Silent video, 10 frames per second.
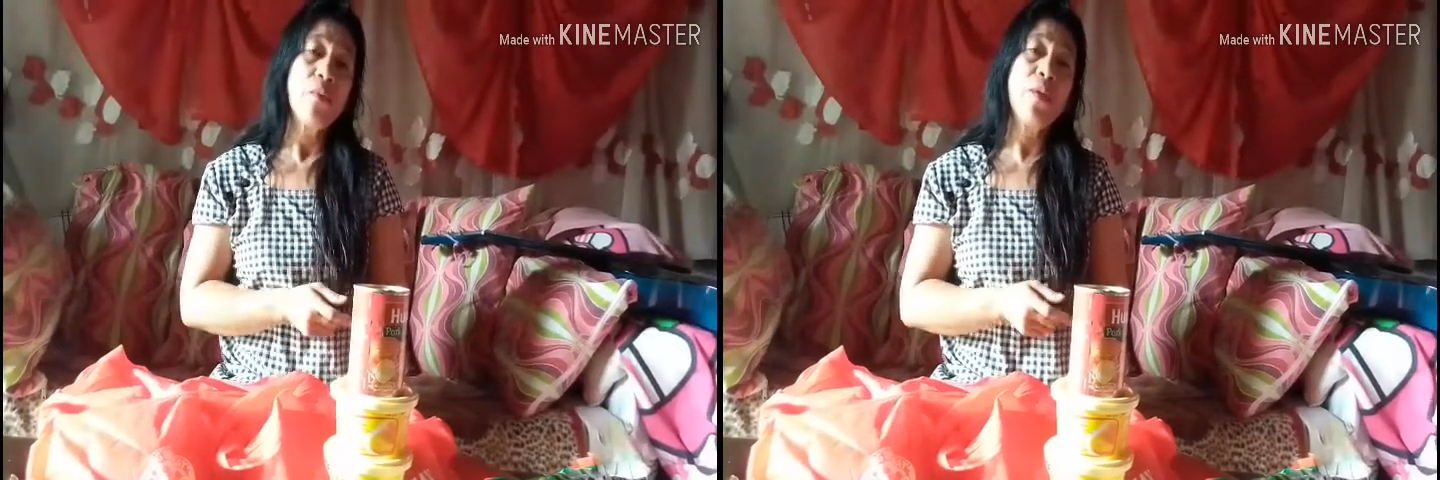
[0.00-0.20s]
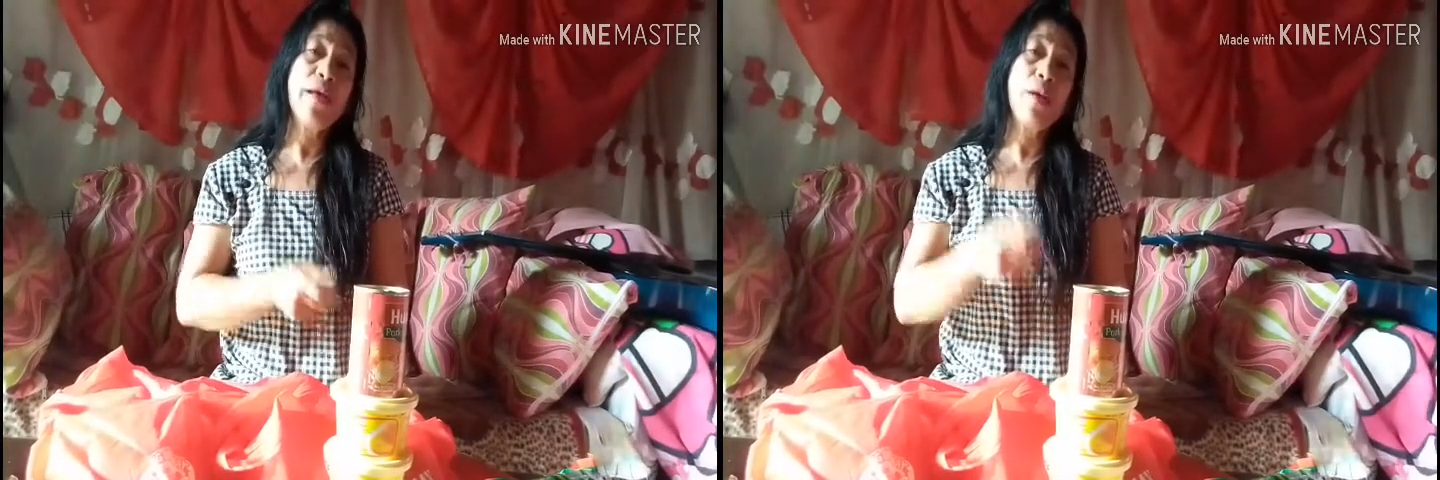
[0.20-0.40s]

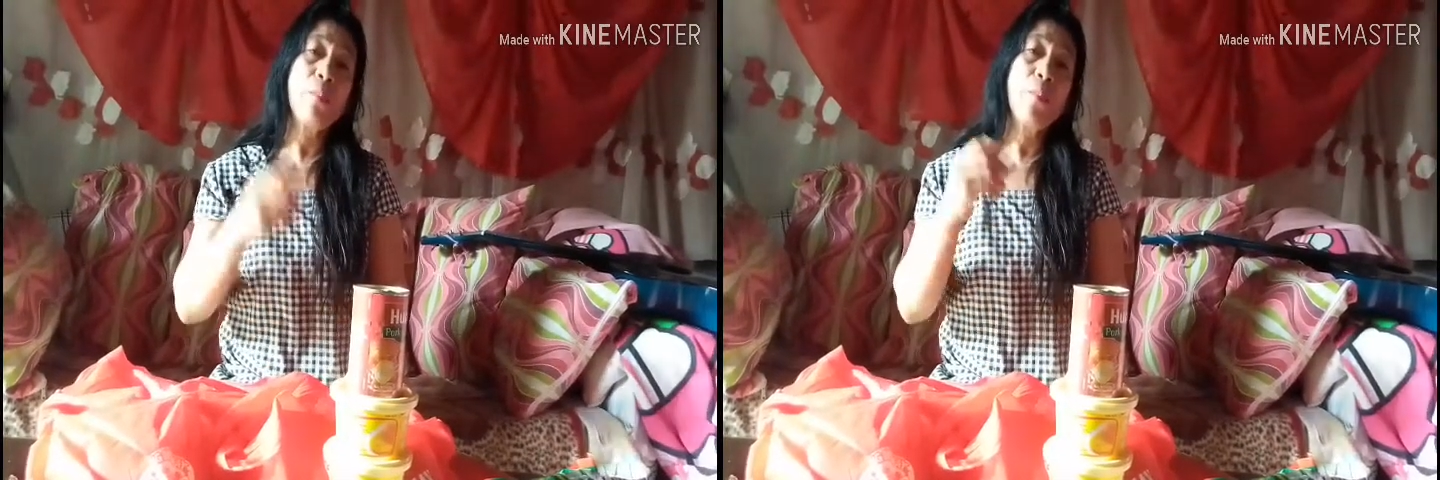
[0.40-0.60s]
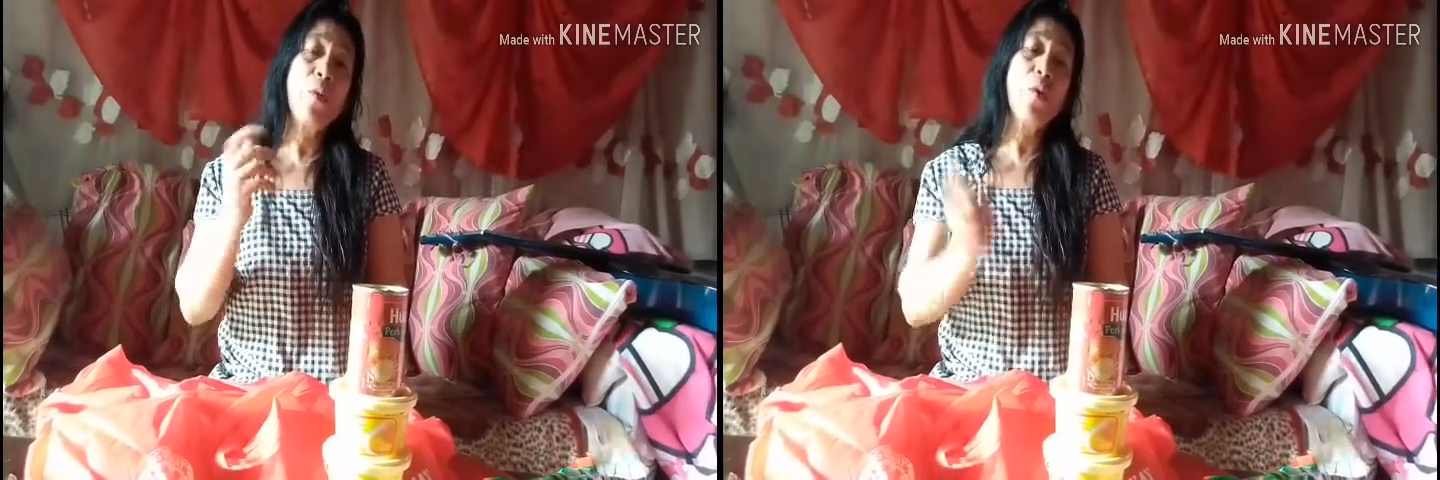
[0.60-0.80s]
when I
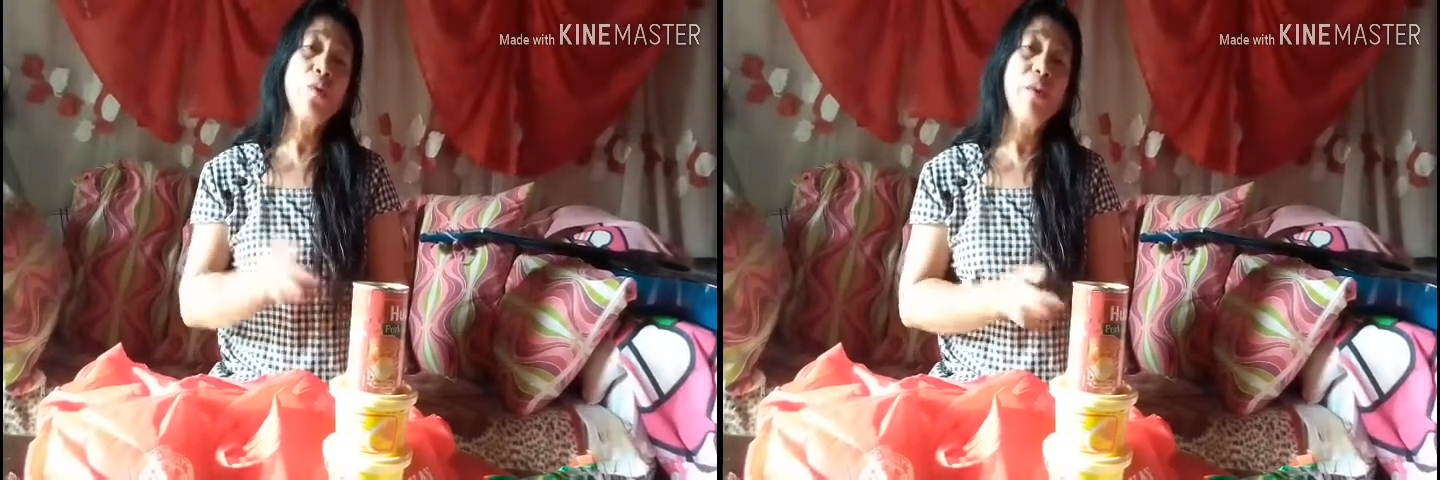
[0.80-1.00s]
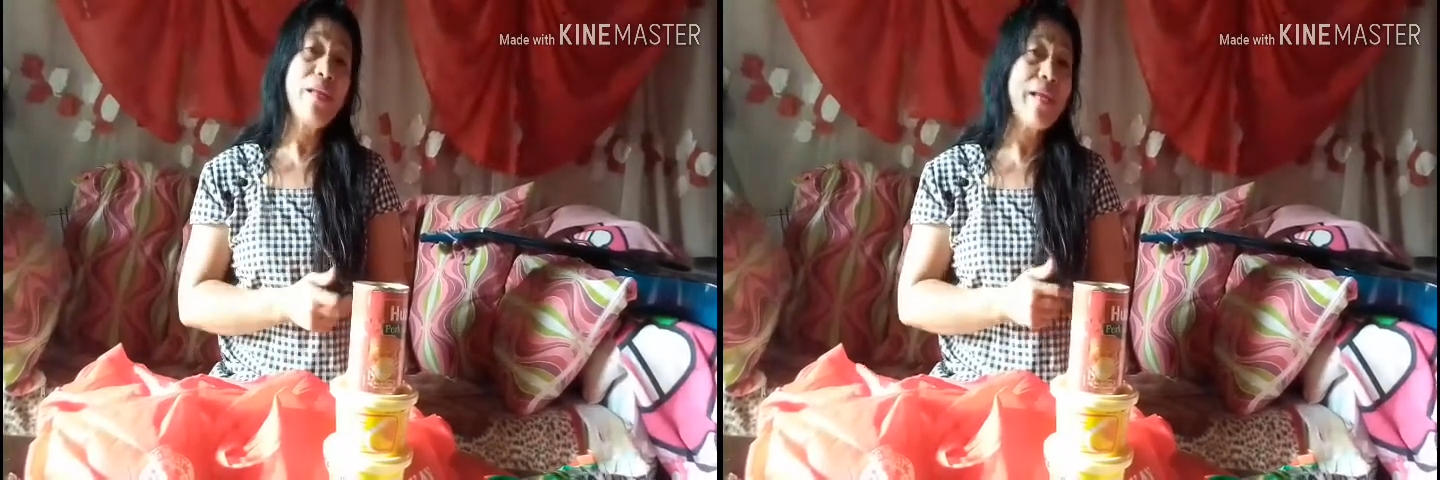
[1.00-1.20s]

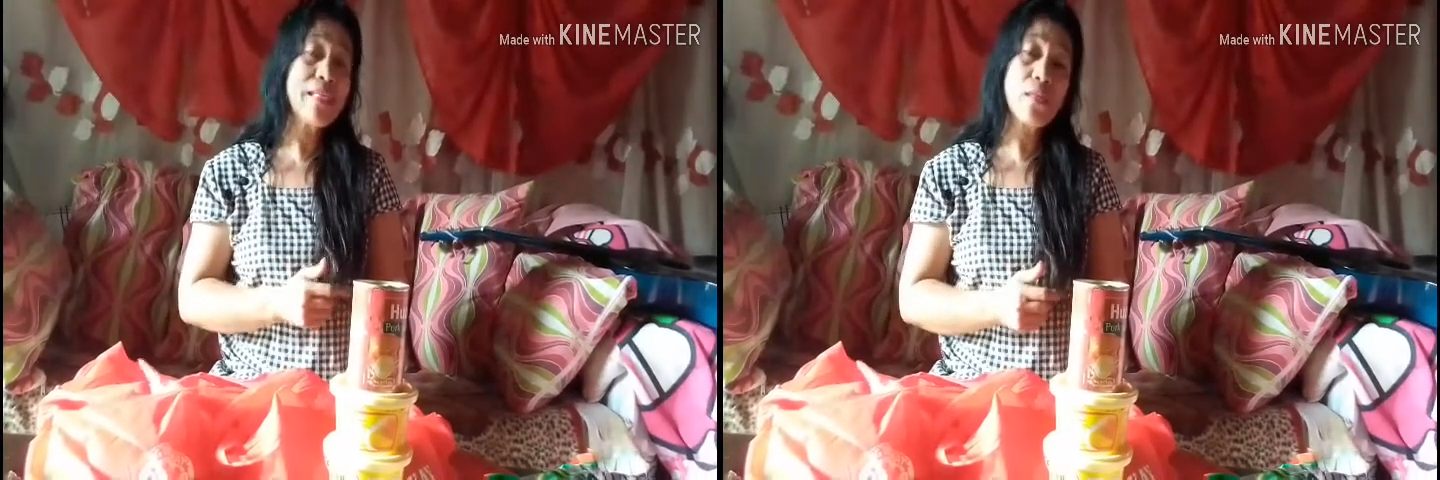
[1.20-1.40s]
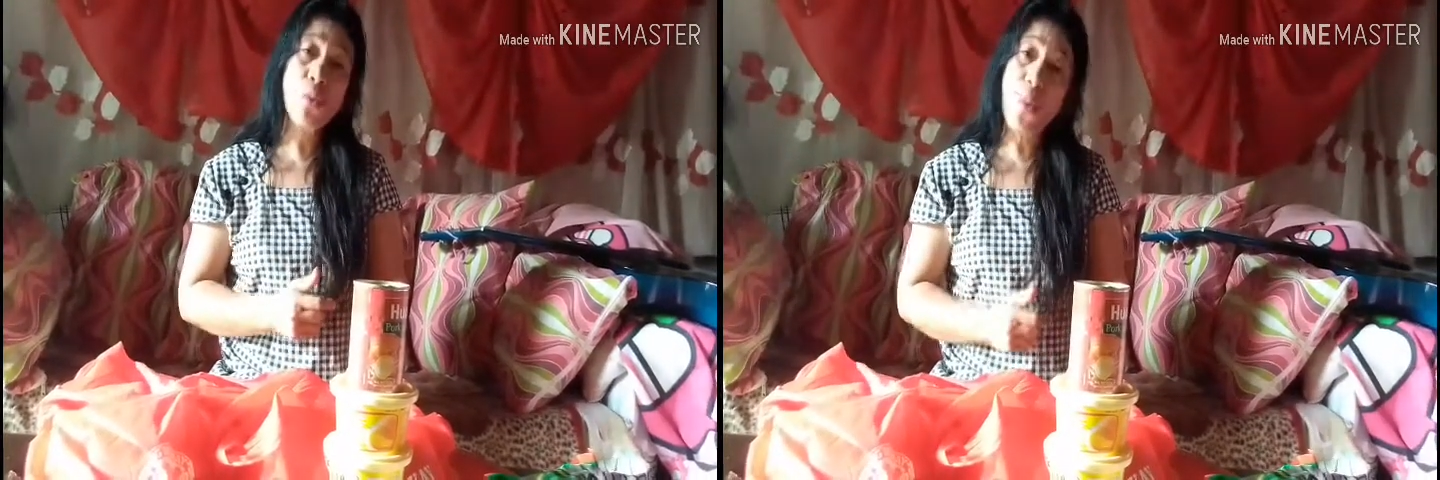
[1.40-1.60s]
upload my
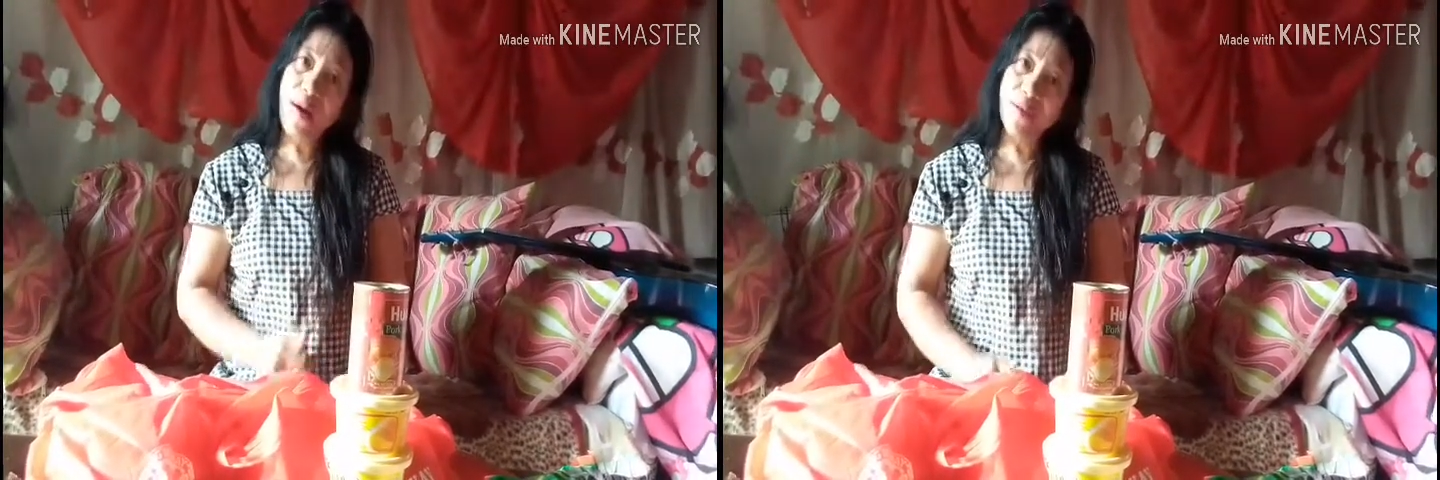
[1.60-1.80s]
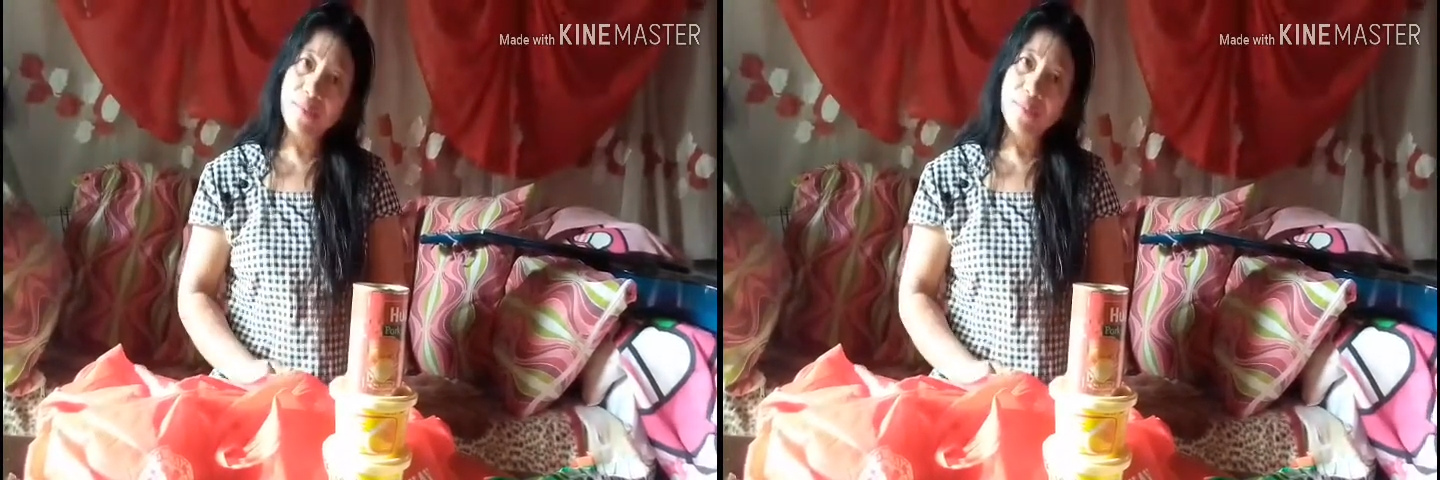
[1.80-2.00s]
next one.